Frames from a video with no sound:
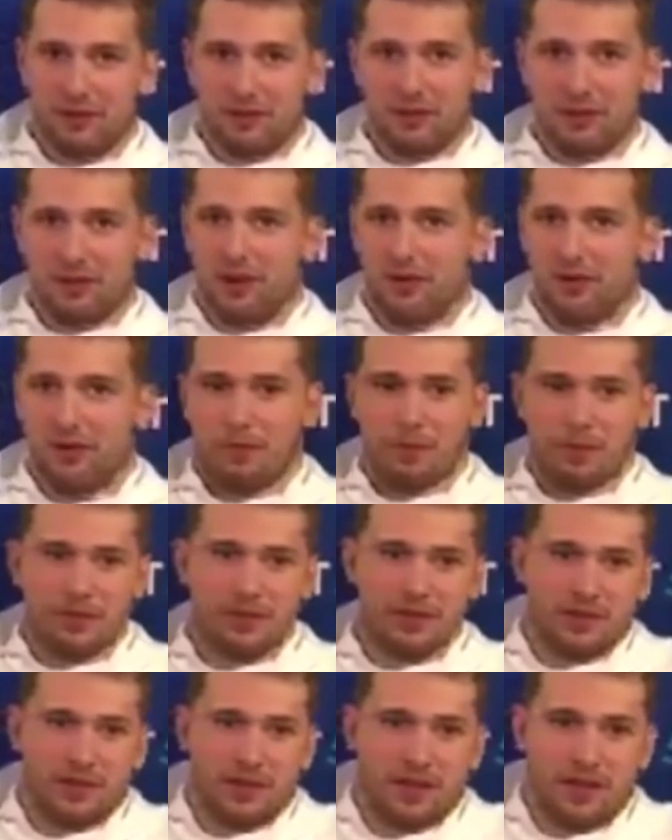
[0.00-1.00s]
every
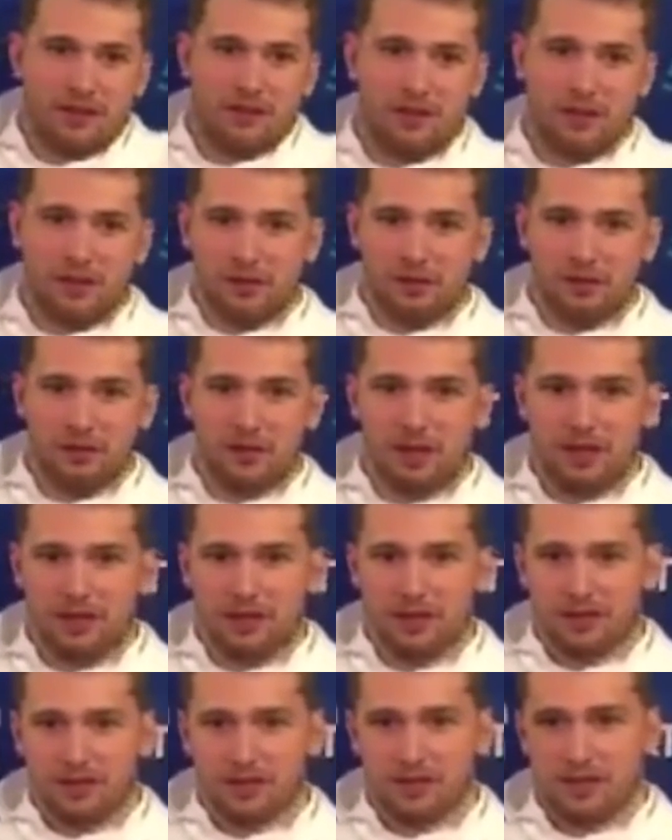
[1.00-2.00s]
person's gonna have their own thoughts,
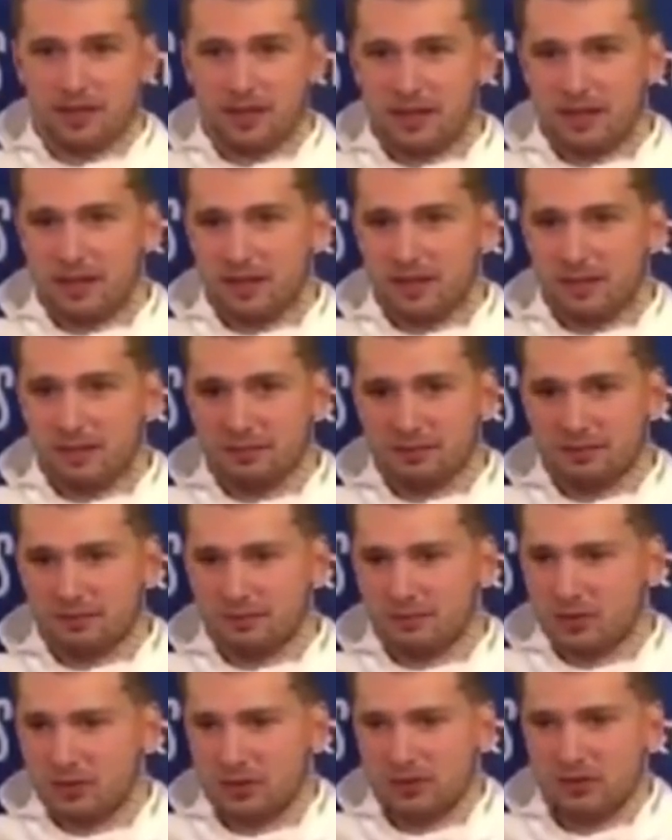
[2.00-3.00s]
and
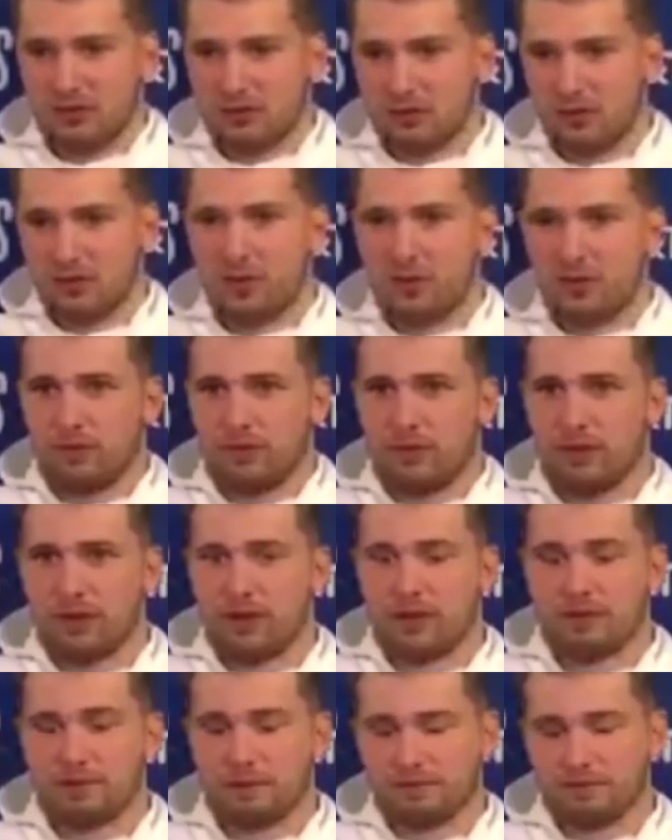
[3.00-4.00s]
just move on from
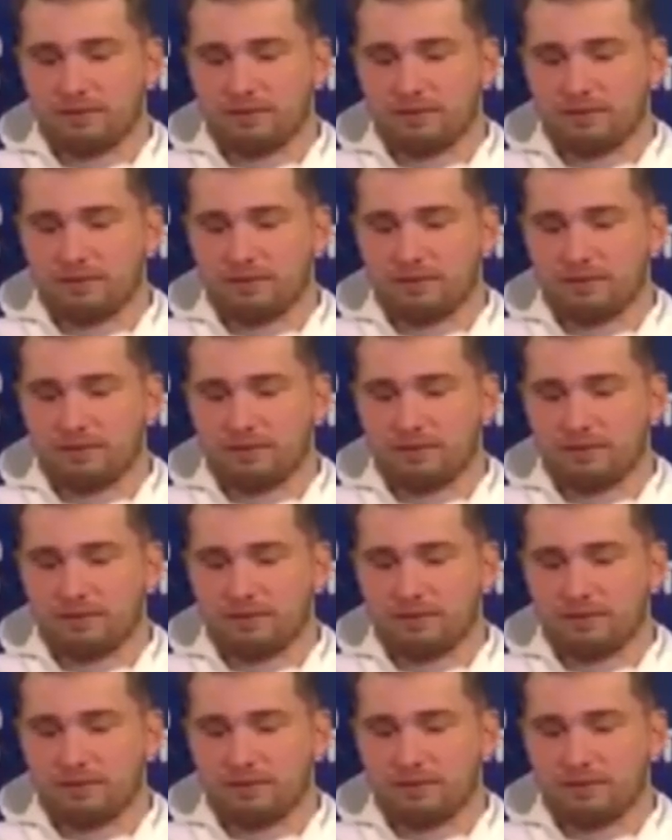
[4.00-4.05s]
there.